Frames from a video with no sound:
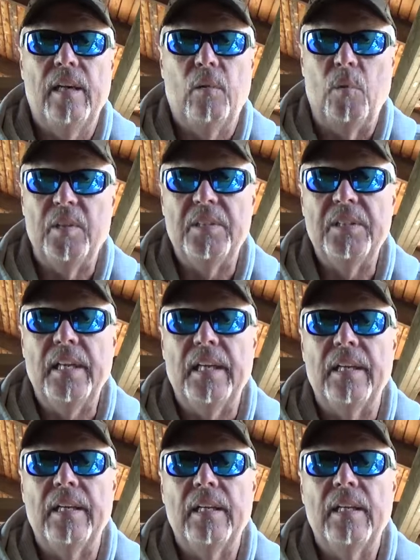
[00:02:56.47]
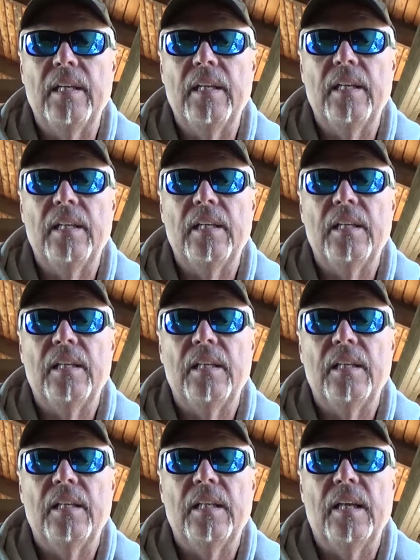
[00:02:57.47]
Once again,
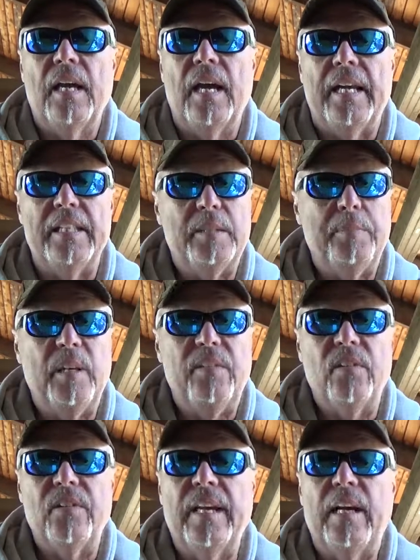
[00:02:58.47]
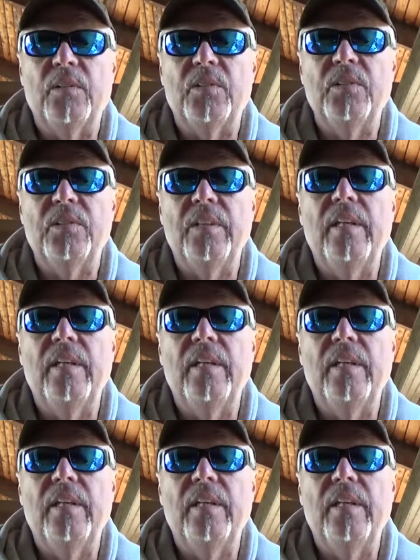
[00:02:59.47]
I speak for thousands,